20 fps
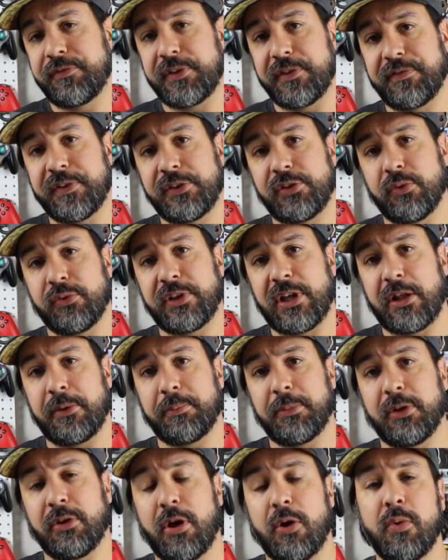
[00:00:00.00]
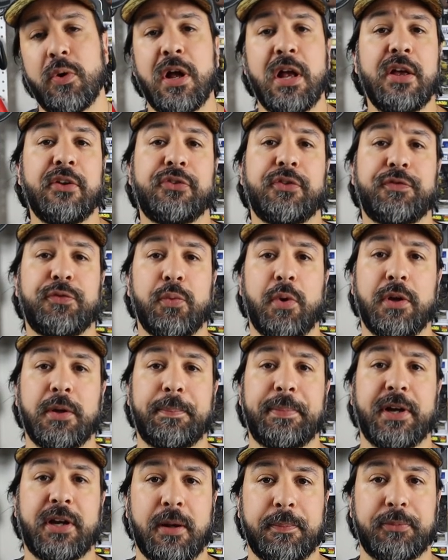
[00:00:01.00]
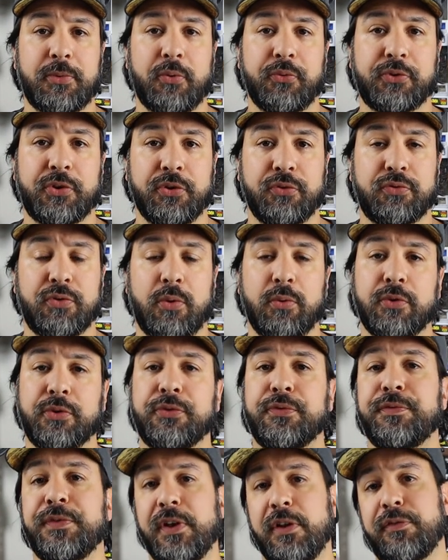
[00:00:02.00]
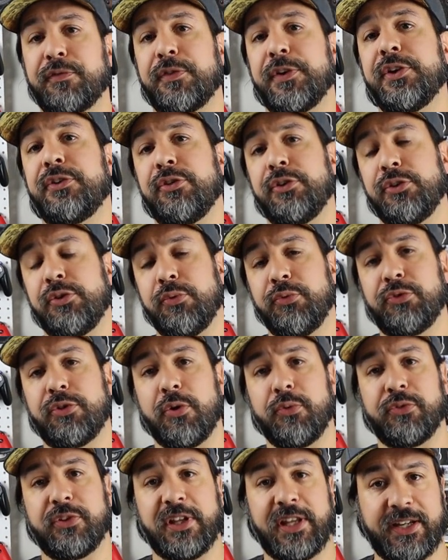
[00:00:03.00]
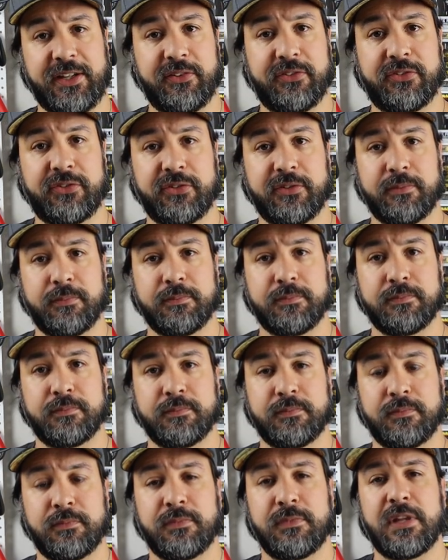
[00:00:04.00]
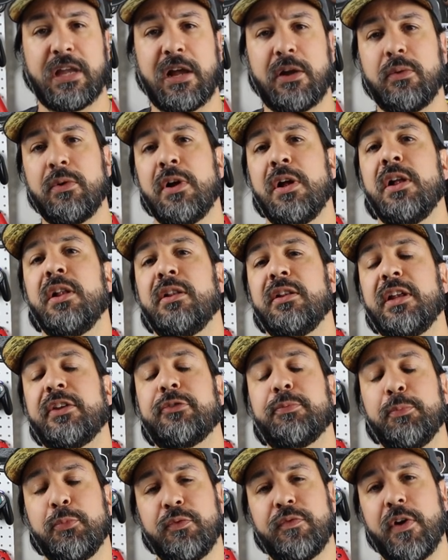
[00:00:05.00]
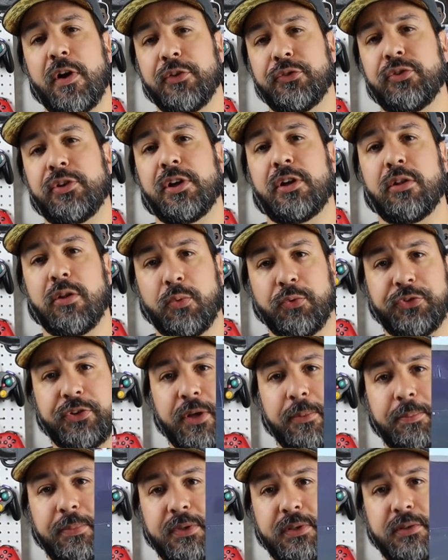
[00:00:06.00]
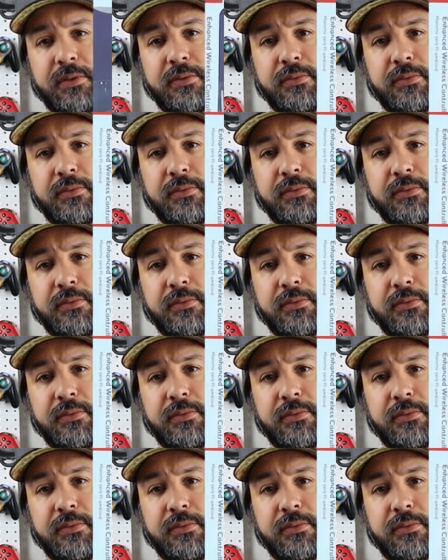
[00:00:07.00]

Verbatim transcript: of the video down below, so if you want to pick up those controllers, feel free to use those links. Now, let's move on to the close-up.